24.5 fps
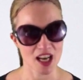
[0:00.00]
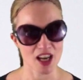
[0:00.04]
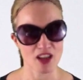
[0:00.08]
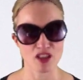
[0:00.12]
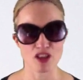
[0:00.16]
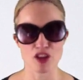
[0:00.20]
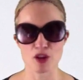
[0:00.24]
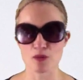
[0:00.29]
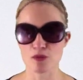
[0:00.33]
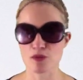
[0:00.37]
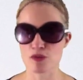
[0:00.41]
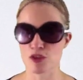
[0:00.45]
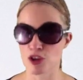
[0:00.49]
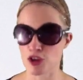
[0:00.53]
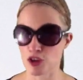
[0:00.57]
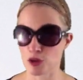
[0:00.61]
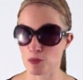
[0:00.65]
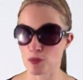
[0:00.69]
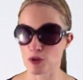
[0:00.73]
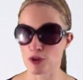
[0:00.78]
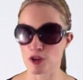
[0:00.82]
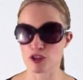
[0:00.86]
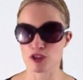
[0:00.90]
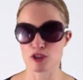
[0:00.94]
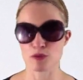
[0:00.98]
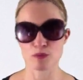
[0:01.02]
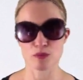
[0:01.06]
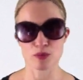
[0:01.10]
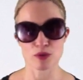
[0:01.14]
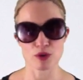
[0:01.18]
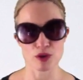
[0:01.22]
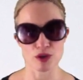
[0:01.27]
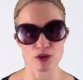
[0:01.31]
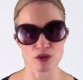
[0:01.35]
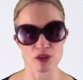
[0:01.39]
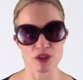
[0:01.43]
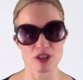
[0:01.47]
and the third person
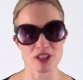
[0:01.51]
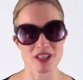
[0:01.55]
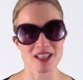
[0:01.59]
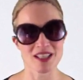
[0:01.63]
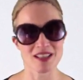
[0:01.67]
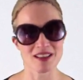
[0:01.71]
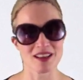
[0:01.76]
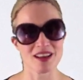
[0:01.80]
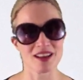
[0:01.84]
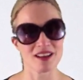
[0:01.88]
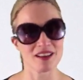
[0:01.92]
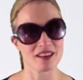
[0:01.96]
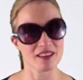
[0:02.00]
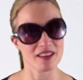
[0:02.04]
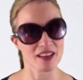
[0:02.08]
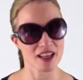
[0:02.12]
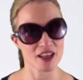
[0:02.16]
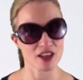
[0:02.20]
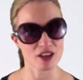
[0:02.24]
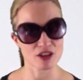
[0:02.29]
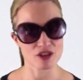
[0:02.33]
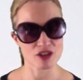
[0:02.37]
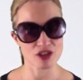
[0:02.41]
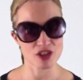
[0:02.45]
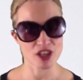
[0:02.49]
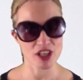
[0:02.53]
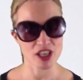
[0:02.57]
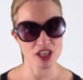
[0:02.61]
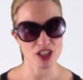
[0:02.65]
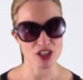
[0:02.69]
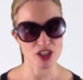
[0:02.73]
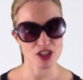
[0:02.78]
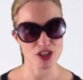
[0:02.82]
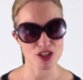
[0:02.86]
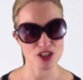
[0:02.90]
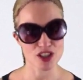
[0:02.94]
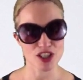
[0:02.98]
plural, the il, elle, they
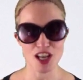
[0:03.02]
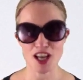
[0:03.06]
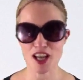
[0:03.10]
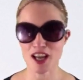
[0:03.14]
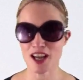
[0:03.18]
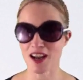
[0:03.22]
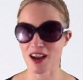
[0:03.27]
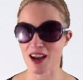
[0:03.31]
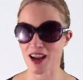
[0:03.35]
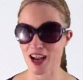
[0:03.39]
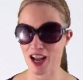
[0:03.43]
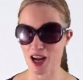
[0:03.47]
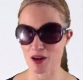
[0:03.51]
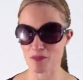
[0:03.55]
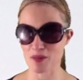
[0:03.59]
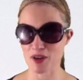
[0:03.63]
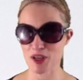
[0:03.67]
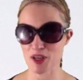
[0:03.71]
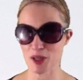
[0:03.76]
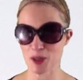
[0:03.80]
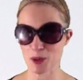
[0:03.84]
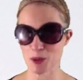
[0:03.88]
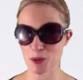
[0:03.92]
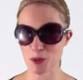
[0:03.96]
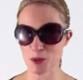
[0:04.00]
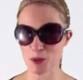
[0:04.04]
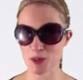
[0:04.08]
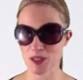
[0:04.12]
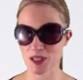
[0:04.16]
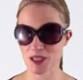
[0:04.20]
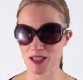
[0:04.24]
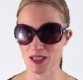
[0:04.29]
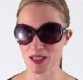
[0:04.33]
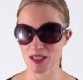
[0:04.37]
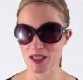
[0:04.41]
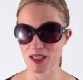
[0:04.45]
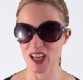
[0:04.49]
conjugations can be used
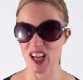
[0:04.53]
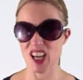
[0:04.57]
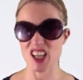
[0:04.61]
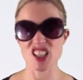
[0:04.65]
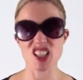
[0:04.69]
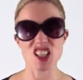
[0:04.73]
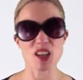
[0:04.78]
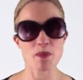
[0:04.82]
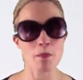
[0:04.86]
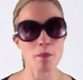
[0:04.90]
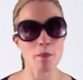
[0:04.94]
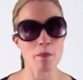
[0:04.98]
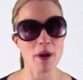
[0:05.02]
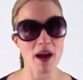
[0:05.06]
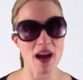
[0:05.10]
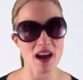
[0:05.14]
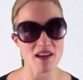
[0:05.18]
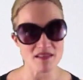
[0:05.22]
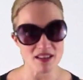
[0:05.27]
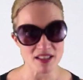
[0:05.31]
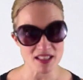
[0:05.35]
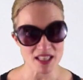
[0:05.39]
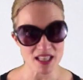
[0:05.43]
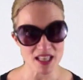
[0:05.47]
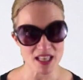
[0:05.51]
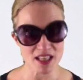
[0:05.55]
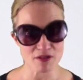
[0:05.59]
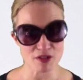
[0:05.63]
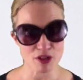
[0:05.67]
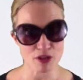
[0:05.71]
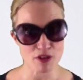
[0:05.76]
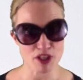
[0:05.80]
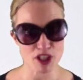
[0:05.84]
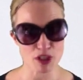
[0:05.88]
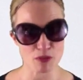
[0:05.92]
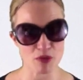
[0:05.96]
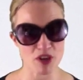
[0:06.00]
as an imperative
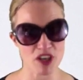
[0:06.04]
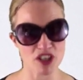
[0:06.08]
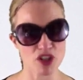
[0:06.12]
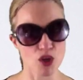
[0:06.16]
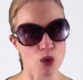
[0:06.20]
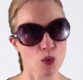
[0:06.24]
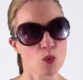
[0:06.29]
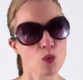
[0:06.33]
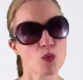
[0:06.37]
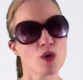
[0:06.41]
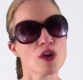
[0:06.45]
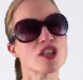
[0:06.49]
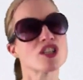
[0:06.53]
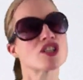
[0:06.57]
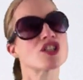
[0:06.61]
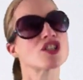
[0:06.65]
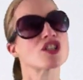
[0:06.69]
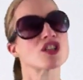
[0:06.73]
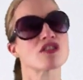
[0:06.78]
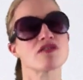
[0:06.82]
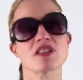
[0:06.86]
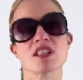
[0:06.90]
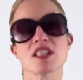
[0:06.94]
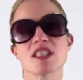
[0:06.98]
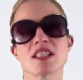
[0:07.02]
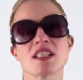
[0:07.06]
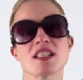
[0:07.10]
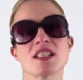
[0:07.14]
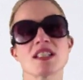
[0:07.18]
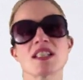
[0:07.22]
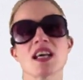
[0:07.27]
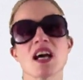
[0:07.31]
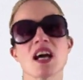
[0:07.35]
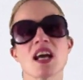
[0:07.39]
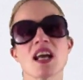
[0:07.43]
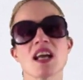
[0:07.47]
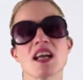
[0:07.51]
to express a wish or a
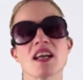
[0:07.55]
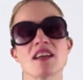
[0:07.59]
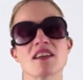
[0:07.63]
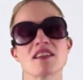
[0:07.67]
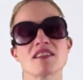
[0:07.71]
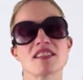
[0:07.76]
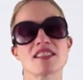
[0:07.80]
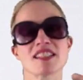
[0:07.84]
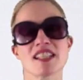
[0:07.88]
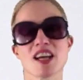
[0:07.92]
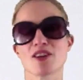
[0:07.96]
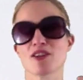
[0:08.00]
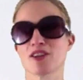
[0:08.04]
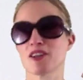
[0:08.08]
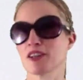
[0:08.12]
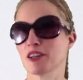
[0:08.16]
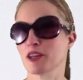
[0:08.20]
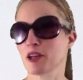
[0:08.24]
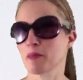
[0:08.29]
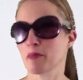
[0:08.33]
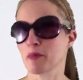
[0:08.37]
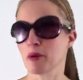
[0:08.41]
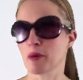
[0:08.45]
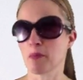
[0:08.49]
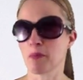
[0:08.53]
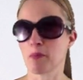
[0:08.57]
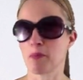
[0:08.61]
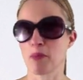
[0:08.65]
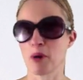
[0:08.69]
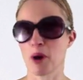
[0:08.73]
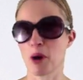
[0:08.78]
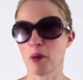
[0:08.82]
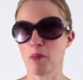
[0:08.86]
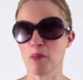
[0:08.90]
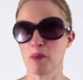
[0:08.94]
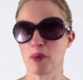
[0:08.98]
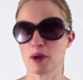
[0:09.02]
desire. It can sound a little bit
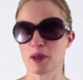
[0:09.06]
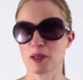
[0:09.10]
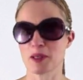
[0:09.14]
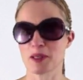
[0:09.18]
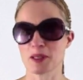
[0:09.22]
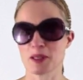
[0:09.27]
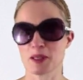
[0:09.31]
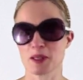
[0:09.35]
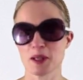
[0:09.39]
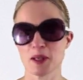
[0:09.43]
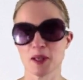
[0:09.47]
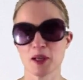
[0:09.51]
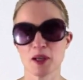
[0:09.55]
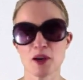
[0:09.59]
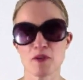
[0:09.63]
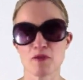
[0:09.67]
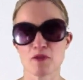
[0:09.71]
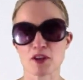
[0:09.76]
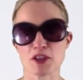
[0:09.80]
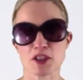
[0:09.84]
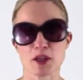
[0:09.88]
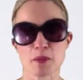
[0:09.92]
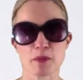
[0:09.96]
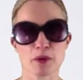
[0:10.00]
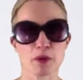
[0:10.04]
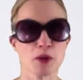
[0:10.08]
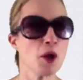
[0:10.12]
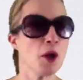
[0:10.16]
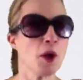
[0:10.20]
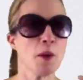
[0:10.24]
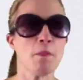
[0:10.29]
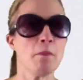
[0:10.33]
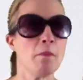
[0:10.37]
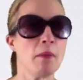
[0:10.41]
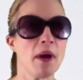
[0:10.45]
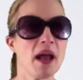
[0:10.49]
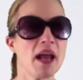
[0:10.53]
pompous. For example,
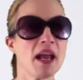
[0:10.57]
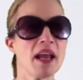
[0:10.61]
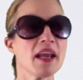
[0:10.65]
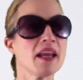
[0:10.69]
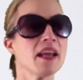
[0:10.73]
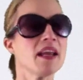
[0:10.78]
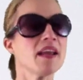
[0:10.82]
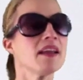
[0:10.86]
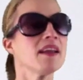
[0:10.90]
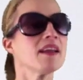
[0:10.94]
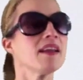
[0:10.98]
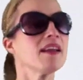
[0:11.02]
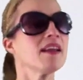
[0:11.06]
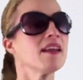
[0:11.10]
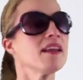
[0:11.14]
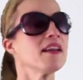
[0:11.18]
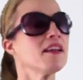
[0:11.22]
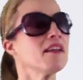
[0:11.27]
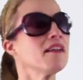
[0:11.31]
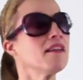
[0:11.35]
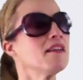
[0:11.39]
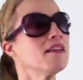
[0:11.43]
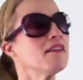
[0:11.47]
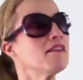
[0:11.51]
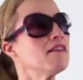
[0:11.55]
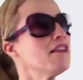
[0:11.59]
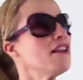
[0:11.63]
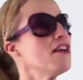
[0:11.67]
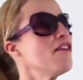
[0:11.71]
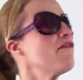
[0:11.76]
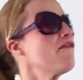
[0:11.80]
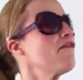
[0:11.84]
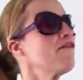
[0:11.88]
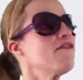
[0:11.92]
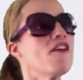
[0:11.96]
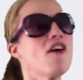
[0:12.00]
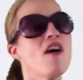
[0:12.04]
may he
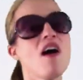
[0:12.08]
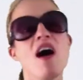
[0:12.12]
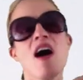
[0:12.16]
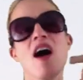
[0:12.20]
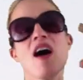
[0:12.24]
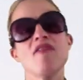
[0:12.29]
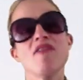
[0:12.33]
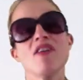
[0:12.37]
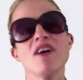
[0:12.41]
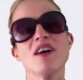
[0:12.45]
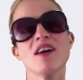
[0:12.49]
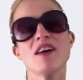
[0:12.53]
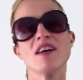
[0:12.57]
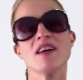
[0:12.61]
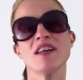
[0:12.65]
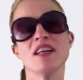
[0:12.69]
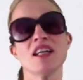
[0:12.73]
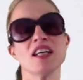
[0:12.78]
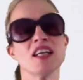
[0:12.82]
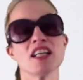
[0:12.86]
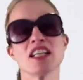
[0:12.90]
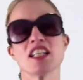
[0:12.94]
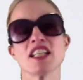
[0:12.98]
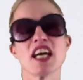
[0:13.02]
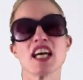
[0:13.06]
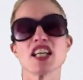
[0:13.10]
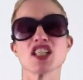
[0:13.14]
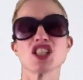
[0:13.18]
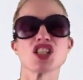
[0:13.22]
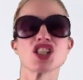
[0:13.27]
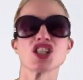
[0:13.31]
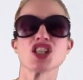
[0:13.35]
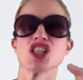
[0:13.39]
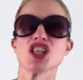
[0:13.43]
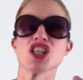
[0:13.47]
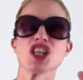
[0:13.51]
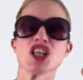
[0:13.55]
live forever, that
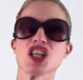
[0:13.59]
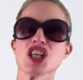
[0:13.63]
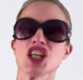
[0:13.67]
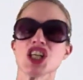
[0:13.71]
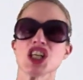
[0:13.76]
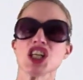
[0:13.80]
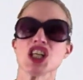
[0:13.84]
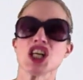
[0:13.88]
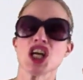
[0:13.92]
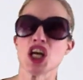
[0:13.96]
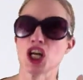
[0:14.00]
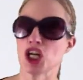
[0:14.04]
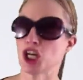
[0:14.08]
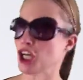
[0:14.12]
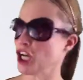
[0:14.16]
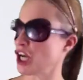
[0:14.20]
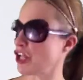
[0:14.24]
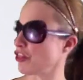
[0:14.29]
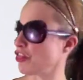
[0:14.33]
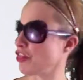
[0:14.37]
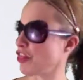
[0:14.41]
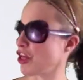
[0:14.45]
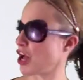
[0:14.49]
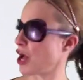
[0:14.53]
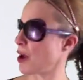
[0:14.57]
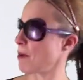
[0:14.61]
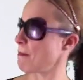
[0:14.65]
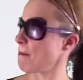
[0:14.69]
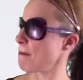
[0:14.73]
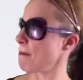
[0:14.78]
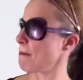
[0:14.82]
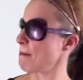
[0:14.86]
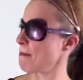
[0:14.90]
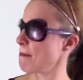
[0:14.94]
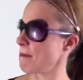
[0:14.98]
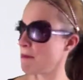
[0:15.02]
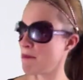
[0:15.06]
she, let
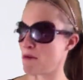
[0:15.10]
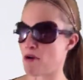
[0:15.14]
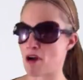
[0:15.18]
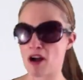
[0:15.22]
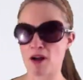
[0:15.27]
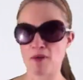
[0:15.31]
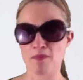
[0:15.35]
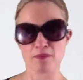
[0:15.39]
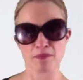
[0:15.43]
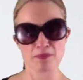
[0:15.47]
them.